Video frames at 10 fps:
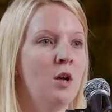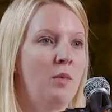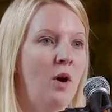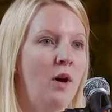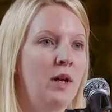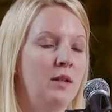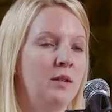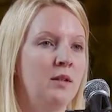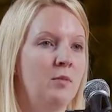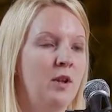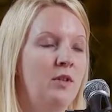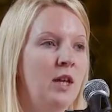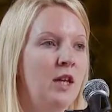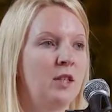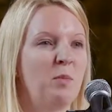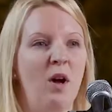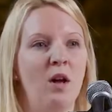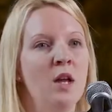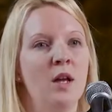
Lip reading: behind some of the things, but,